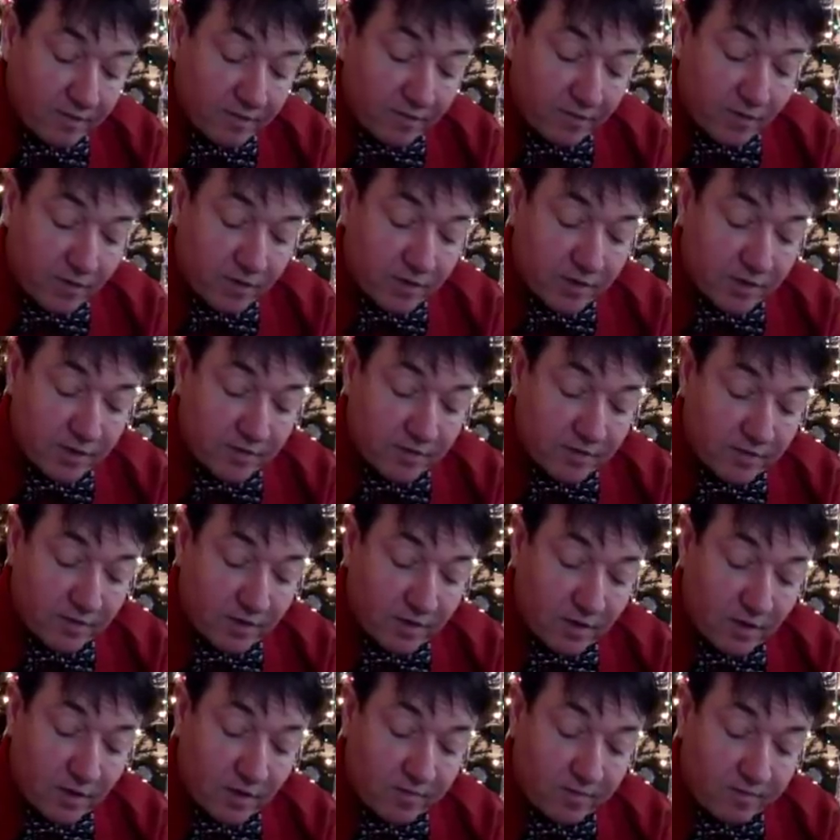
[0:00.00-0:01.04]
first of
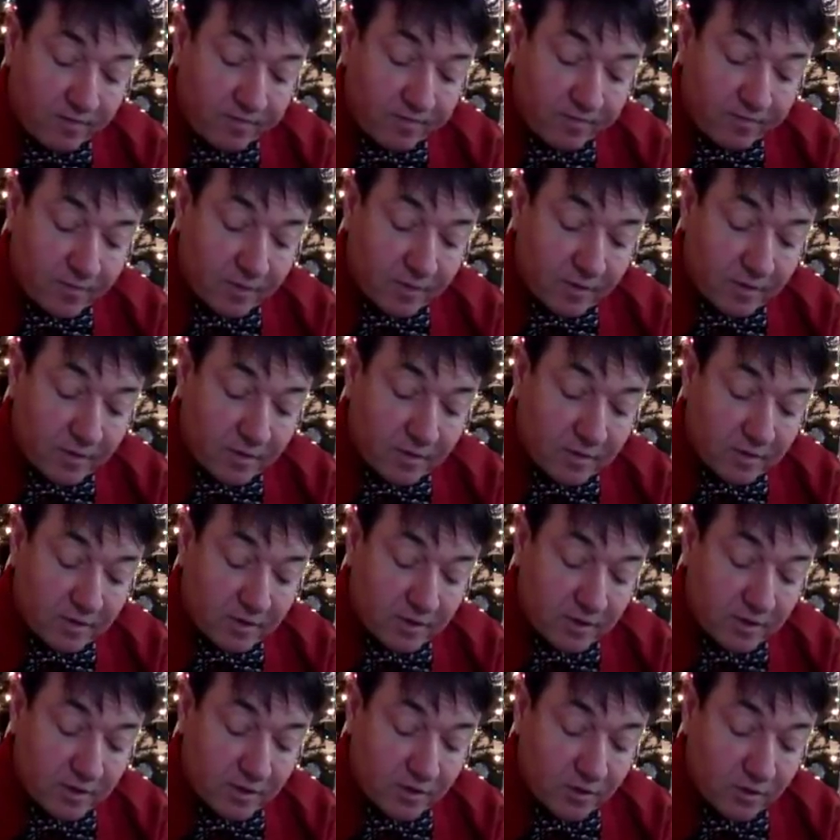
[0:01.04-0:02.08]
all
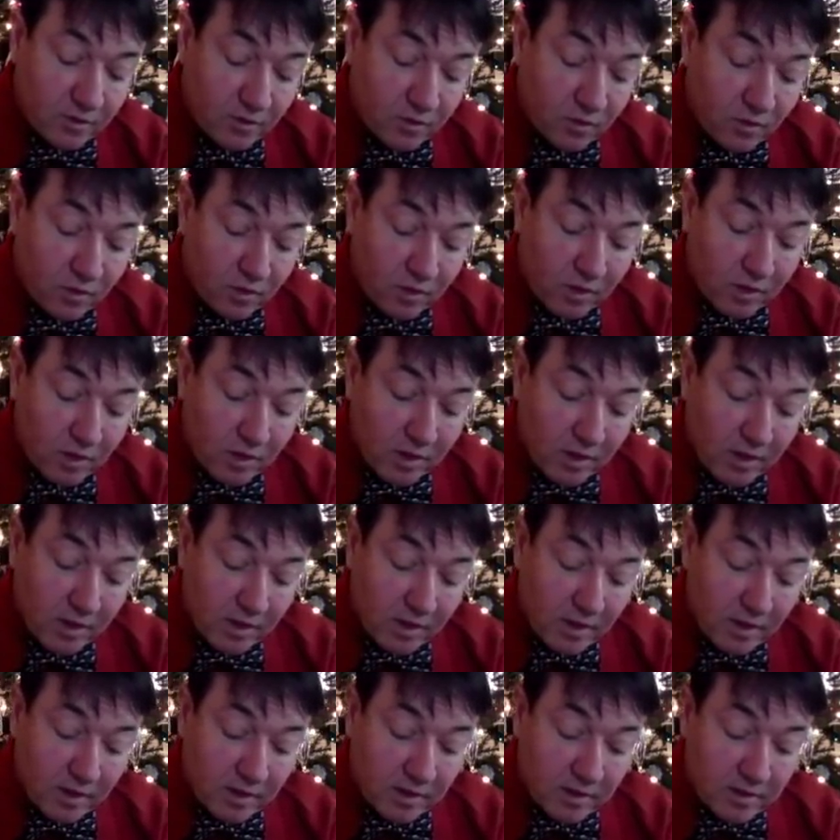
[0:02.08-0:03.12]
to
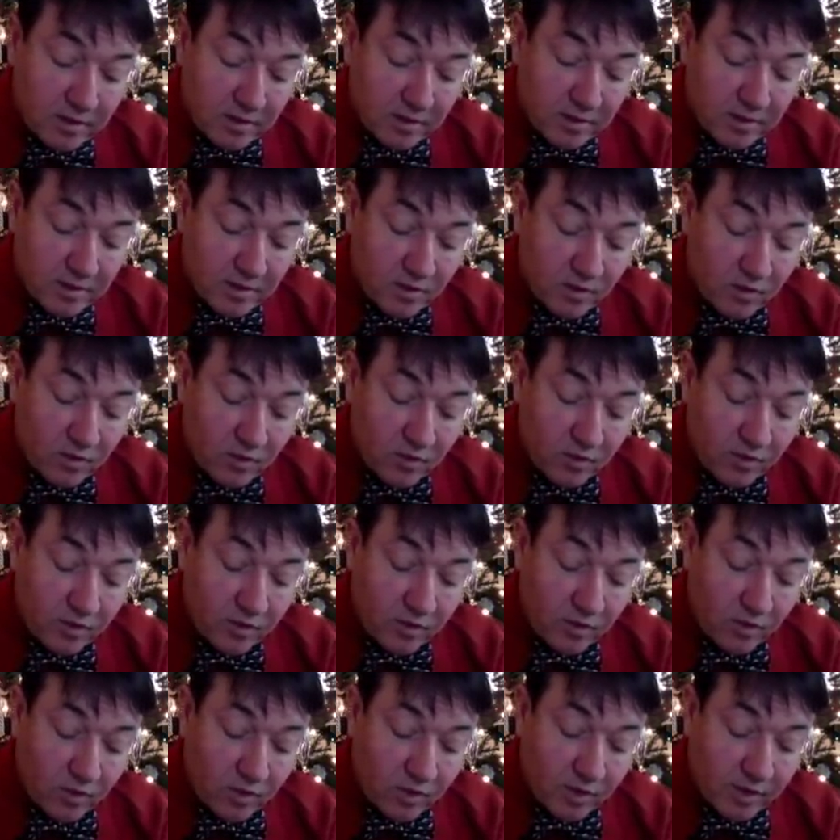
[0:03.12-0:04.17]
soothe
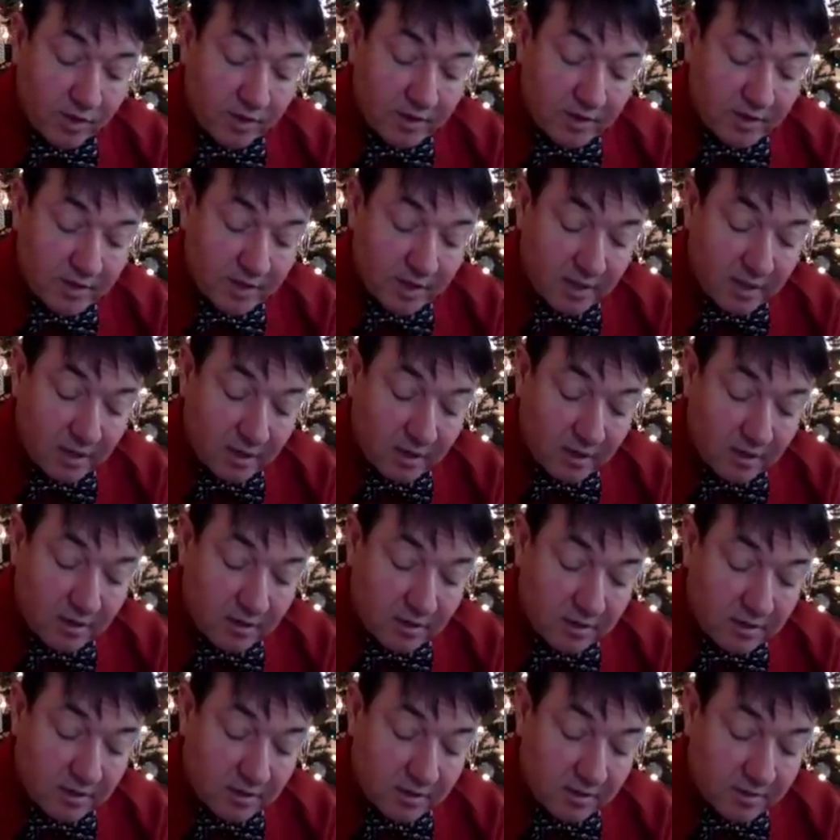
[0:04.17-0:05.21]
your
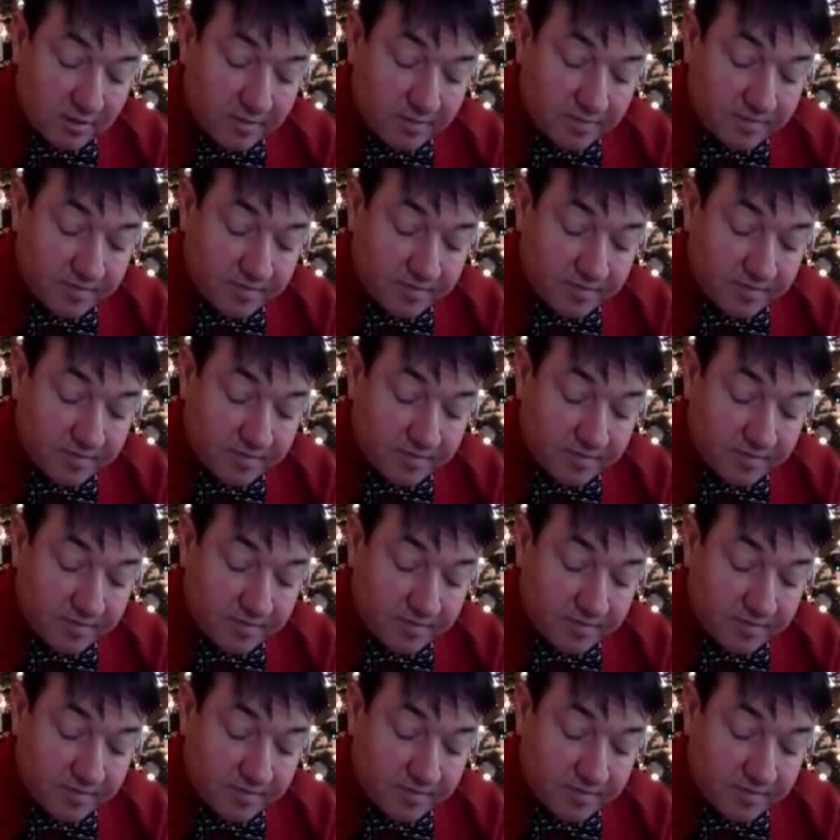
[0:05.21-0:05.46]
concerns